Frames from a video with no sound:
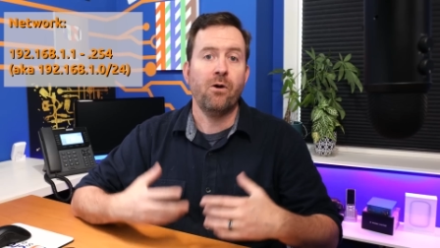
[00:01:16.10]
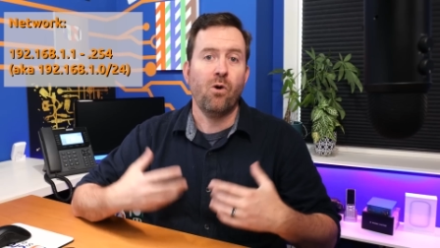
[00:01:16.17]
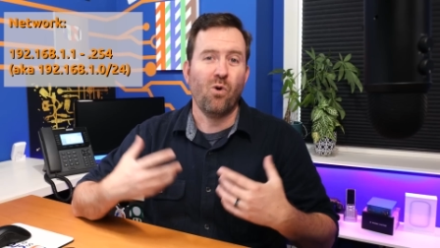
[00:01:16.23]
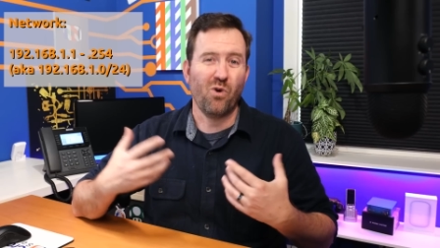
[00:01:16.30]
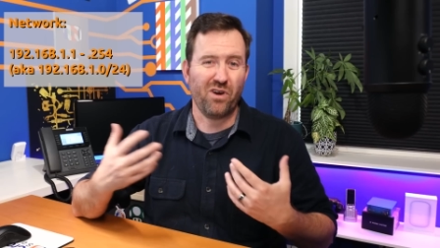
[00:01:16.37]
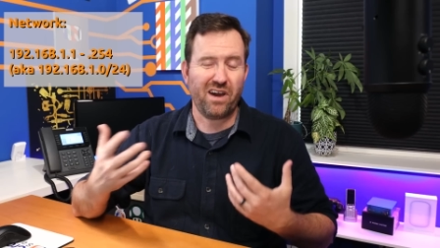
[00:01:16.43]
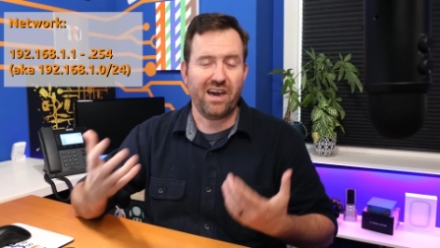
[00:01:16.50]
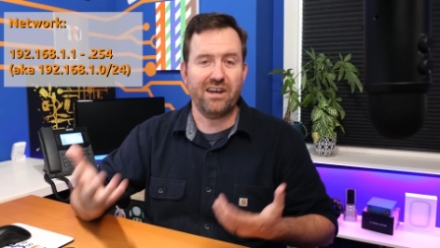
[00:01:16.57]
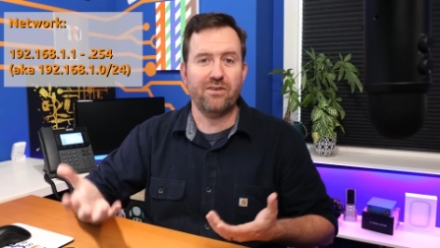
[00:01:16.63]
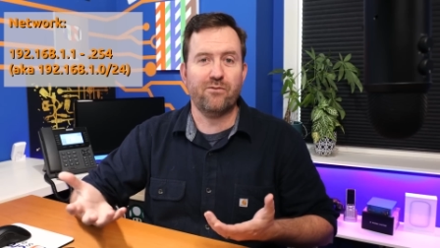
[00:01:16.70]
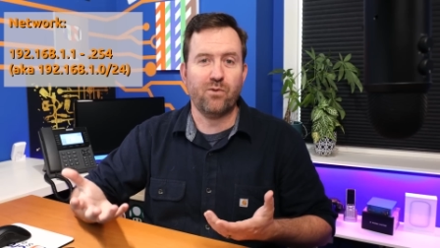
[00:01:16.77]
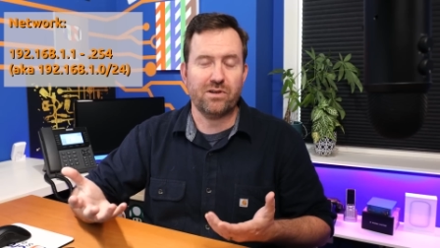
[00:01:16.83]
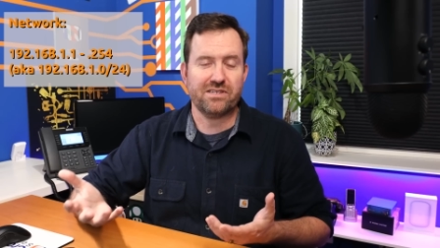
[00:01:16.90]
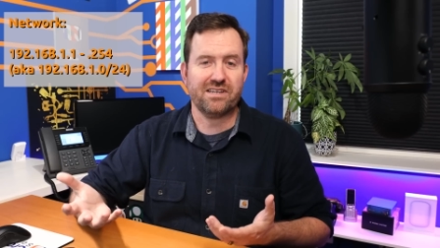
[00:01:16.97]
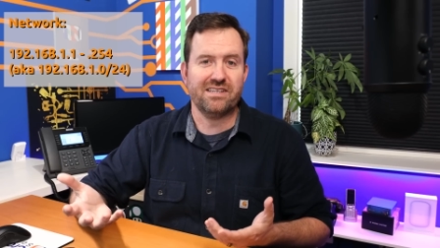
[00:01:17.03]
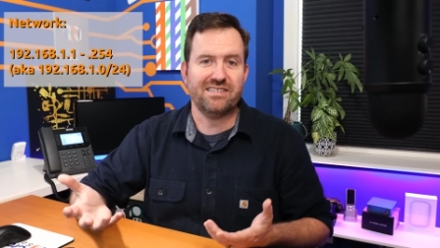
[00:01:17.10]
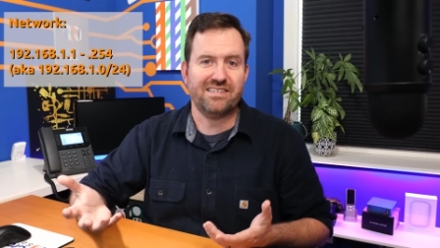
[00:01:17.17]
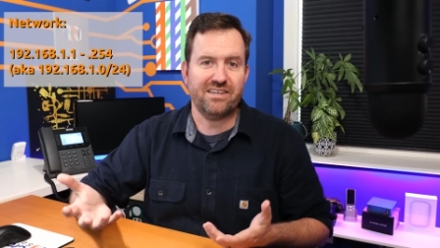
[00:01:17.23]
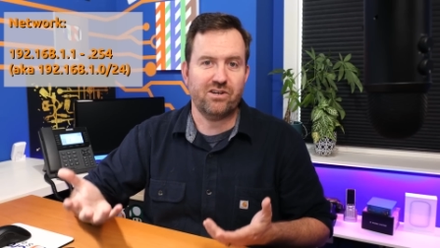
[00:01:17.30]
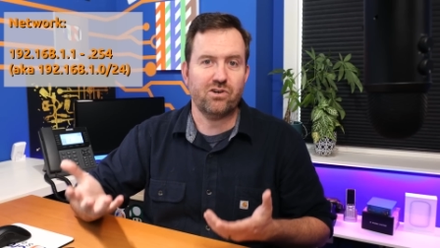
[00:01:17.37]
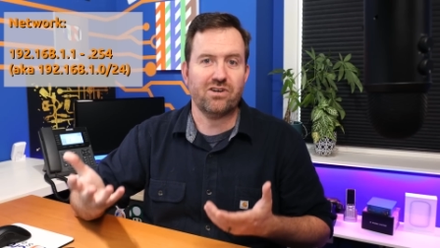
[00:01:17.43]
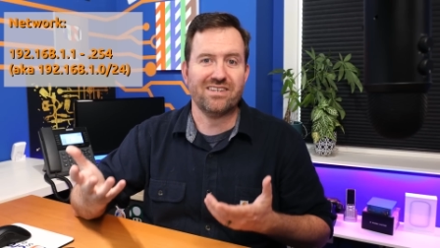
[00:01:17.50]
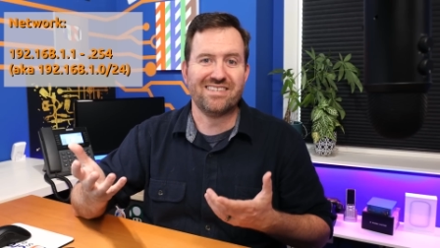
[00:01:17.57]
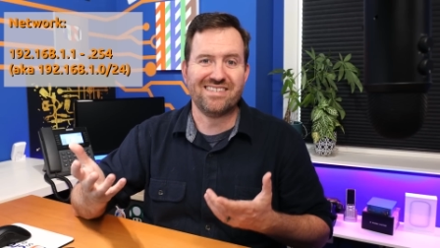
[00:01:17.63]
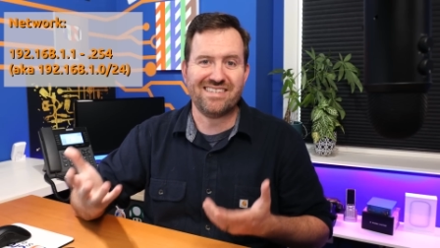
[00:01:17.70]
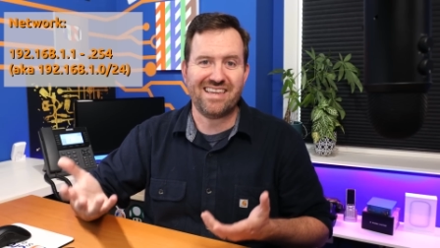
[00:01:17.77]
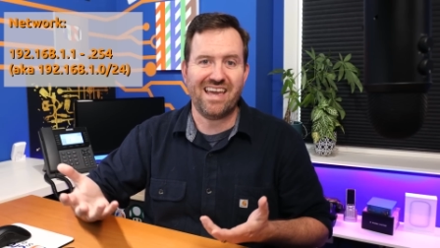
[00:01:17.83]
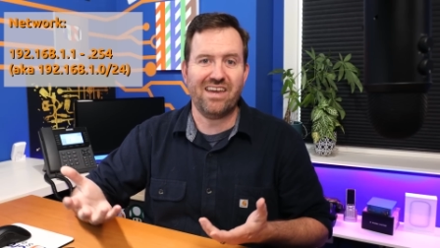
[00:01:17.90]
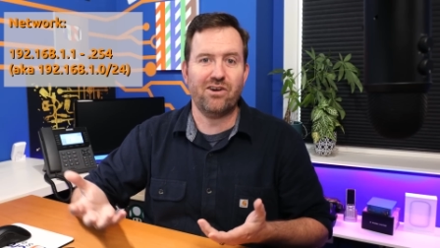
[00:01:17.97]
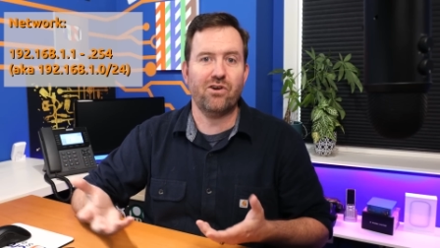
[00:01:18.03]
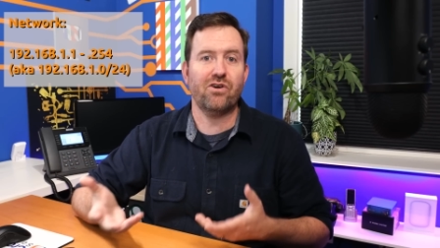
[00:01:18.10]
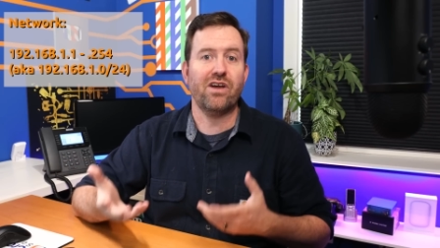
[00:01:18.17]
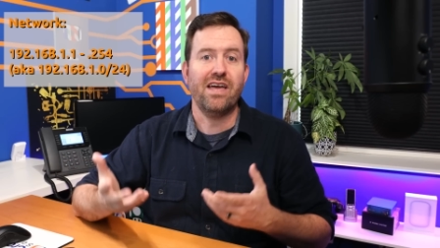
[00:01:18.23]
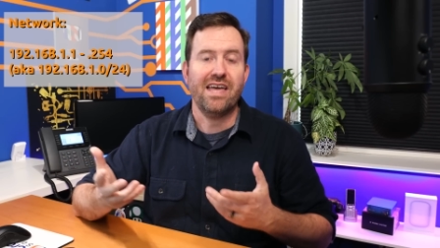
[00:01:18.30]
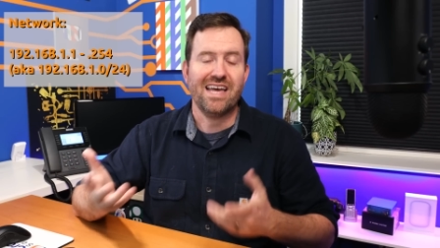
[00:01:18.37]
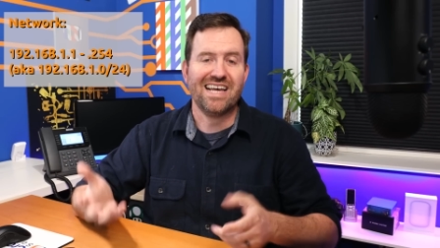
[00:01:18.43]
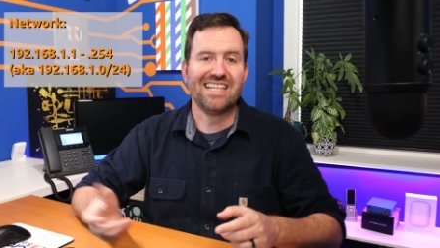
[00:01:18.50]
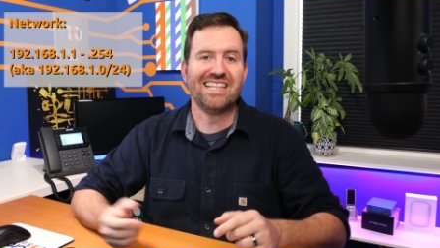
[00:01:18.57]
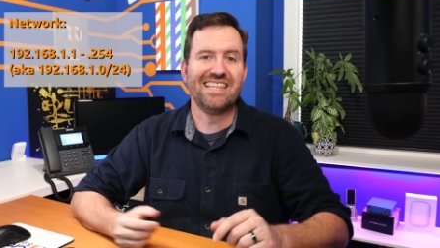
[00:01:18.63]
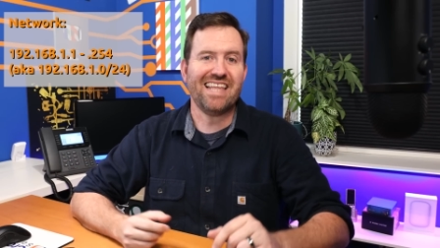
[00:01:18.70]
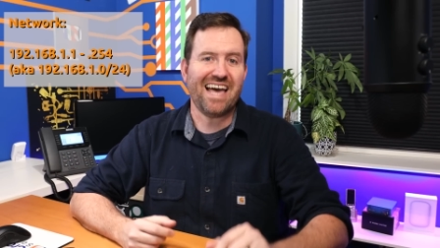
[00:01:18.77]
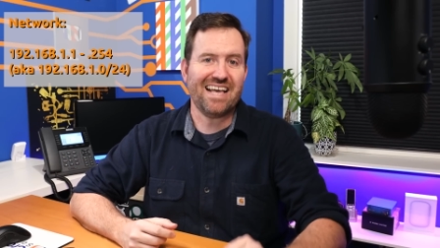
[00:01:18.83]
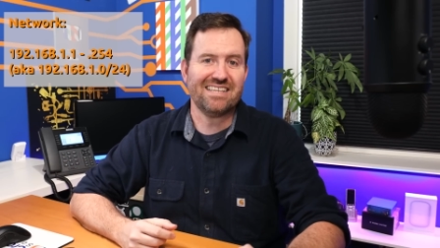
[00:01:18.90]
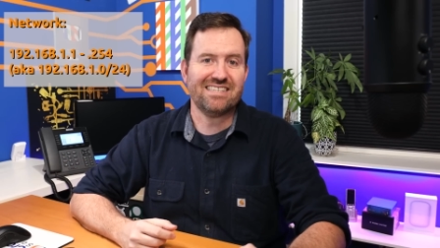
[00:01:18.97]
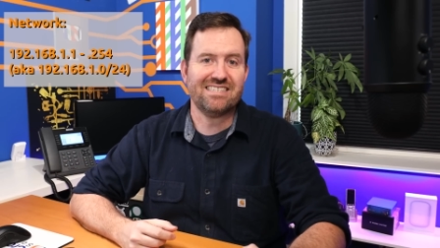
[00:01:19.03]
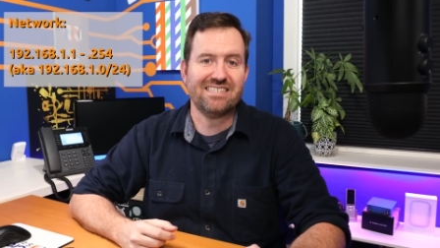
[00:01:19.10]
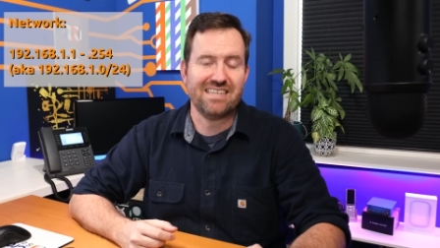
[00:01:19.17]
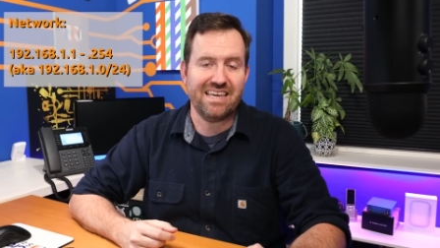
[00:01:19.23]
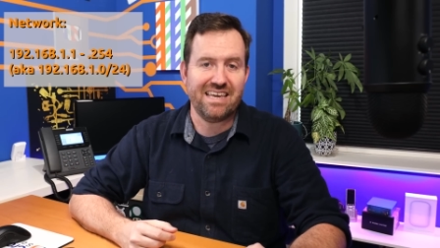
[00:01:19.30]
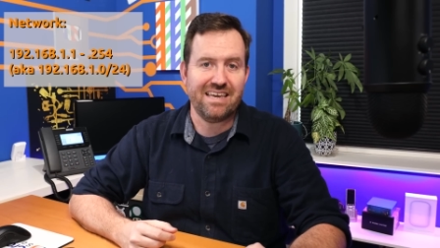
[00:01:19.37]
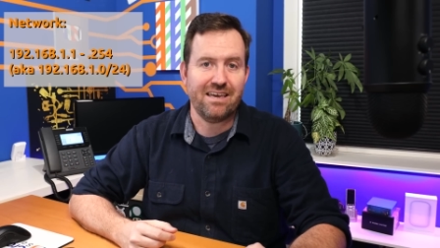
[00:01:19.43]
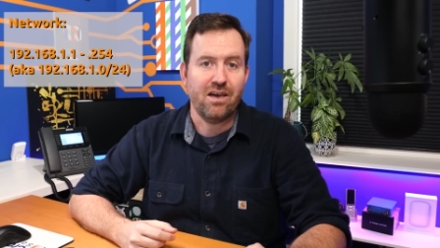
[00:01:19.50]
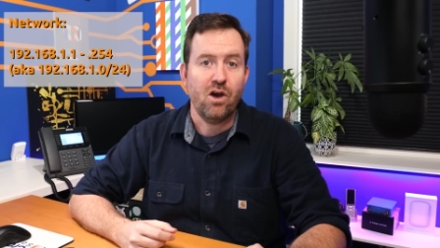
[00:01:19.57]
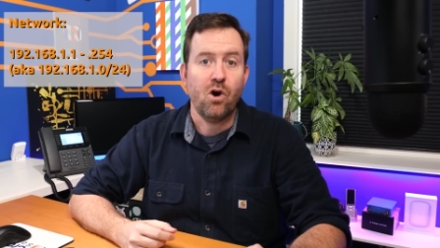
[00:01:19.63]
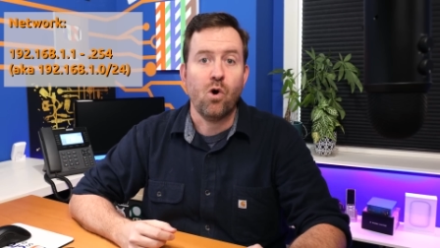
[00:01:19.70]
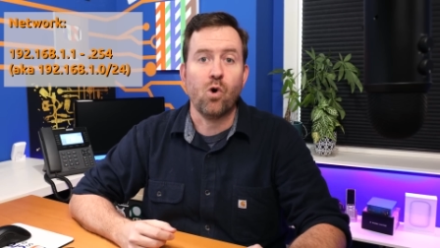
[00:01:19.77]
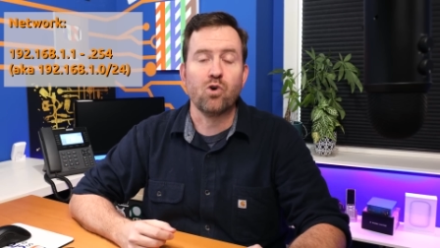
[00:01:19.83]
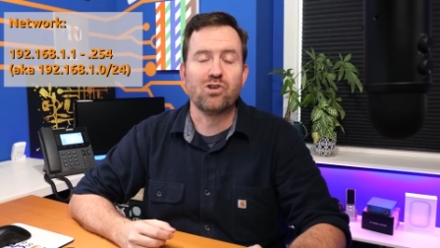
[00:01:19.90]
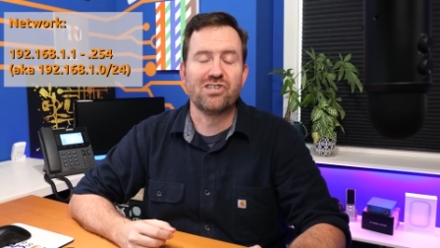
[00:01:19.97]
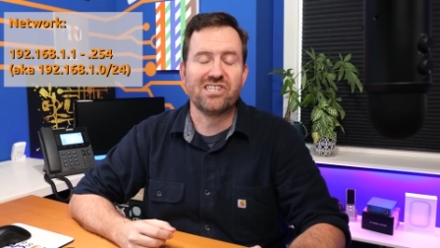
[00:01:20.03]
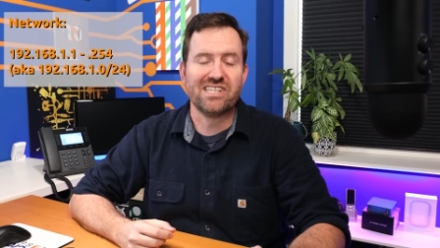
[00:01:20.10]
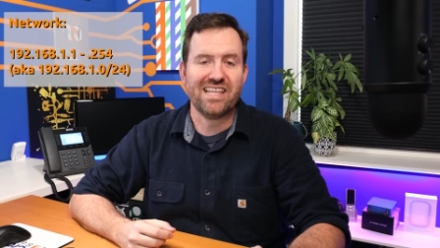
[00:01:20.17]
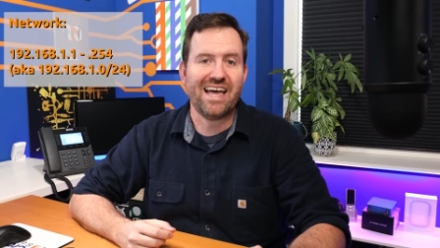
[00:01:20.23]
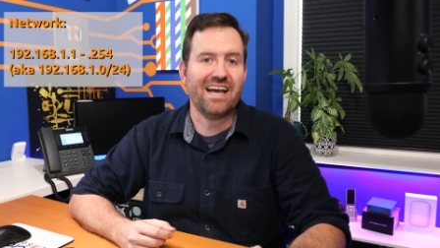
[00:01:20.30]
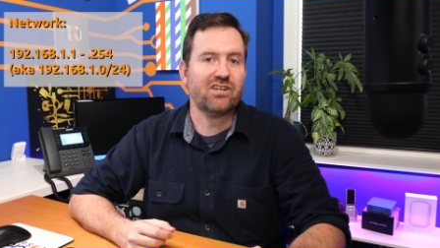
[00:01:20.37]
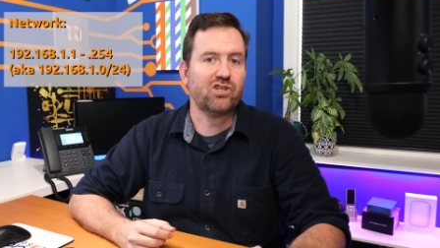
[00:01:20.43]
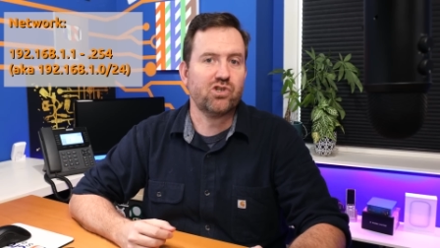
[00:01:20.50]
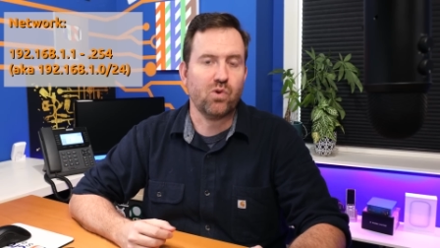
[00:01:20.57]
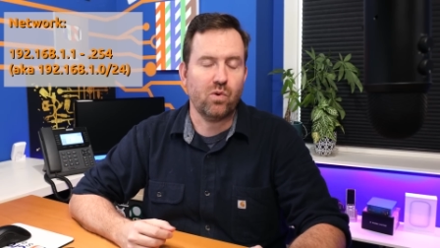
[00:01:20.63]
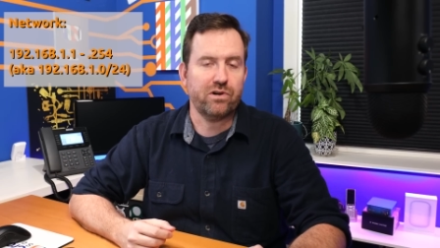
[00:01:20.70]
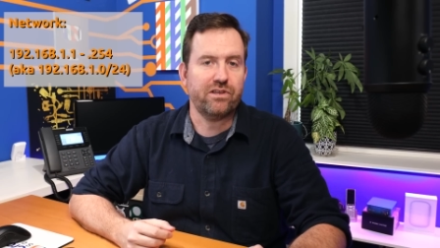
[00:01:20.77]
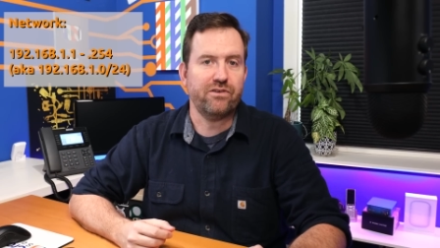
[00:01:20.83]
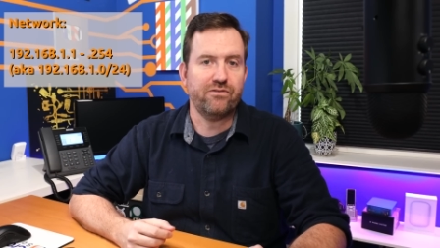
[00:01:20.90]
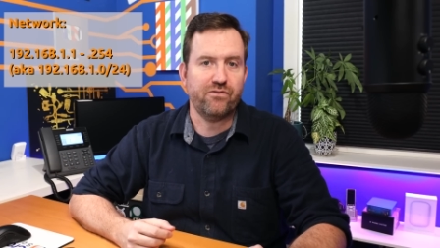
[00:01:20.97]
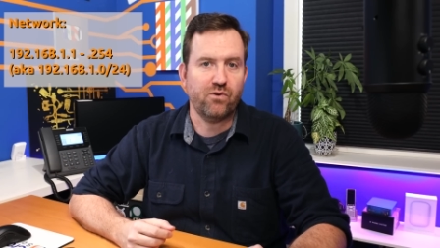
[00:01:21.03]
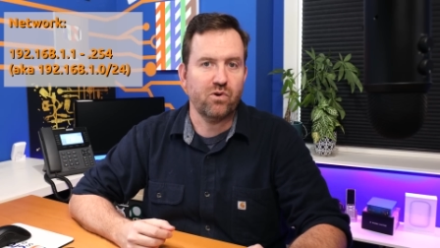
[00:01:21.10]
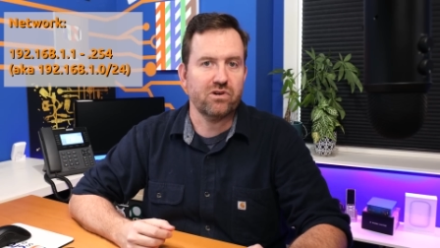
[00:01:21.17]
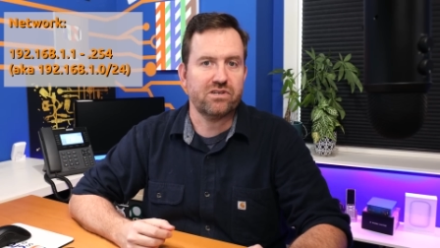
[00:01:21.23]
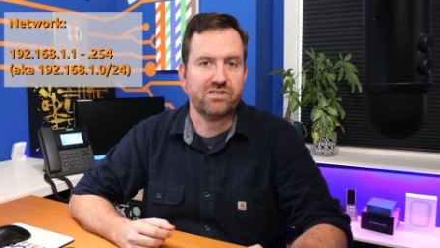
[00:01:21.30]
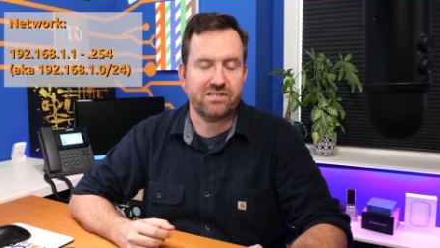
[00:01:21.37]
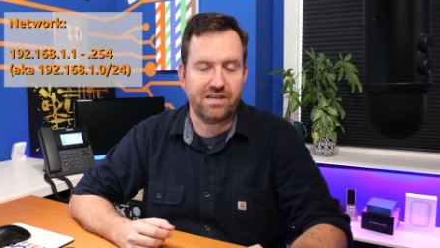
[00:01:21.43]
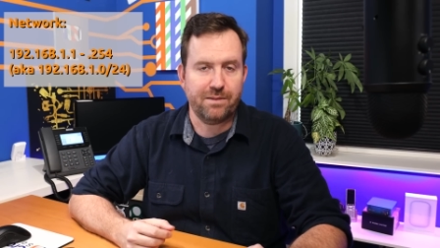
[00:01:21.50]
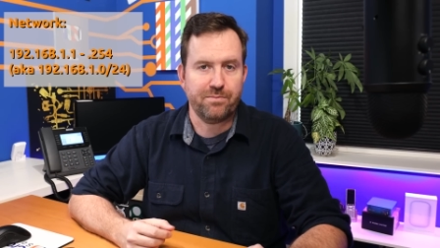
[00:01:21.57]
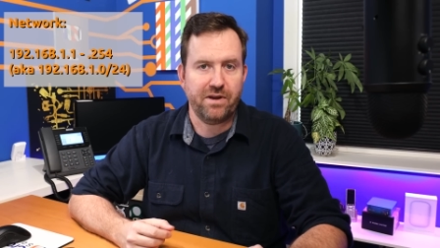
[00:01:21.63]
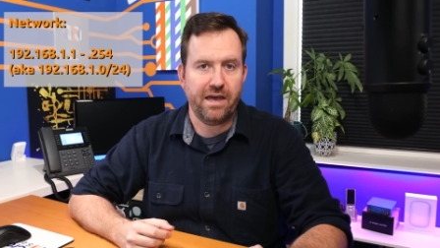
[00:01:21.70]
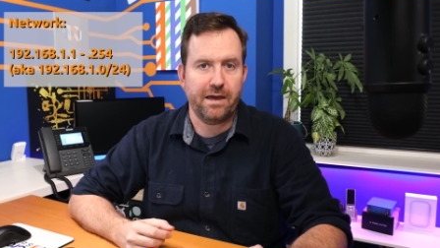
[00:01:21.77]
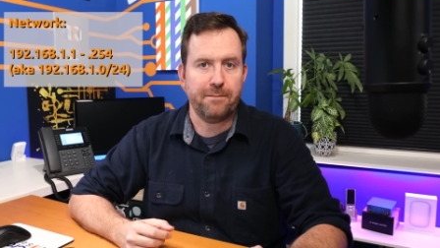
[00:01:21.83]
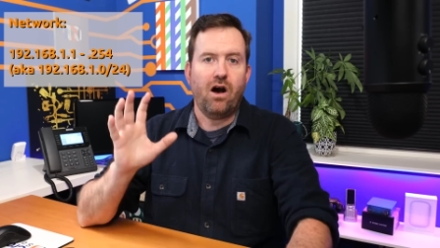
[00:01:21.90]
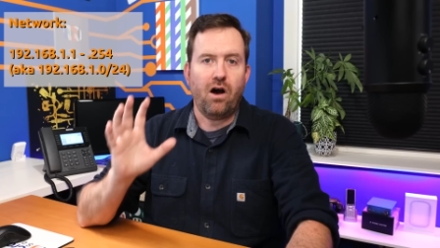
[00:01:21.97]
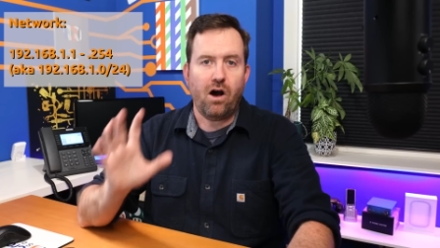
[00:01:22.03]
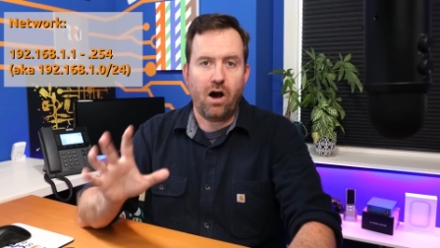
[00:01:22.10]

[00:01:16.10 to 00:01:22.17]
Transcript: or kind of what's considered a standard Class C or slash 24 subnet,